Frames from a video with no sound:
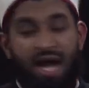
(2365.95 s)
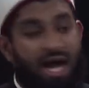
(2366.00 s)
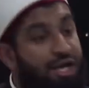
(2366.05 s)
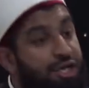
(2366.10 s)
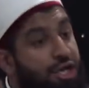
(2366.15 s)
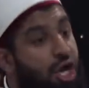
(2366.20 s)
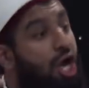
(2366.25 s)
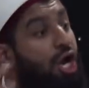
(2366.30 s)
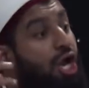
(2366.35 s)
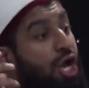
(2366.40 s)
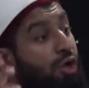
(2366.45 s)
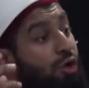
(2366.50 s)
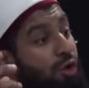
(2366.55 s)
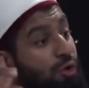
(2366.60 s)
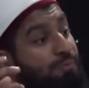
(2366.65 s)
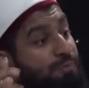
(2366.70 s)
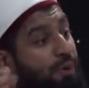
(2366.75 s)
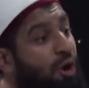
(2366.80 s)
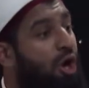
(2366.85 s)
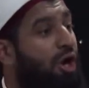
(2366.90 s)
and you're a
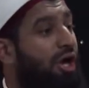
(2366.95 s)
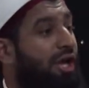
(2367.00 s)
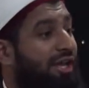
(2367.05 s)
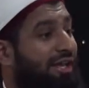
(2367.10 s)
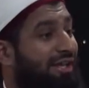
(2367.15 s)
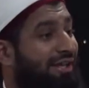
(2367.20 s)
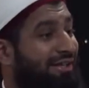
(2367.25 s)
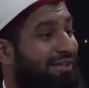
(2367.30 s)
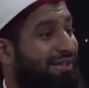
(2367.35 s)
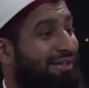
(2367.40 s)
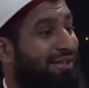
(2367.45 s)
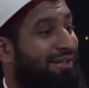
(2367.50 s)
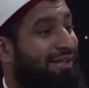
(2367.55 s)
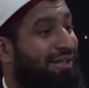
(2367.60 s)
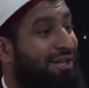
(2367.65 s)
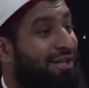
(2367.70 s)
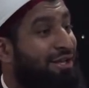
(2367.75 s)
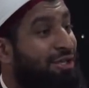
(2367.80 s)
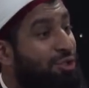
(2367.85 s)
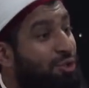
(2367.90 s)
good boy,
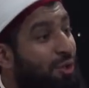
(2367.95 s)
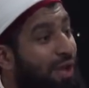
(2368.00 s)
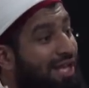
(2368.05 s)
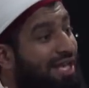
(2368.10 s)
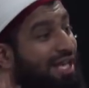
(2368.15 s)
you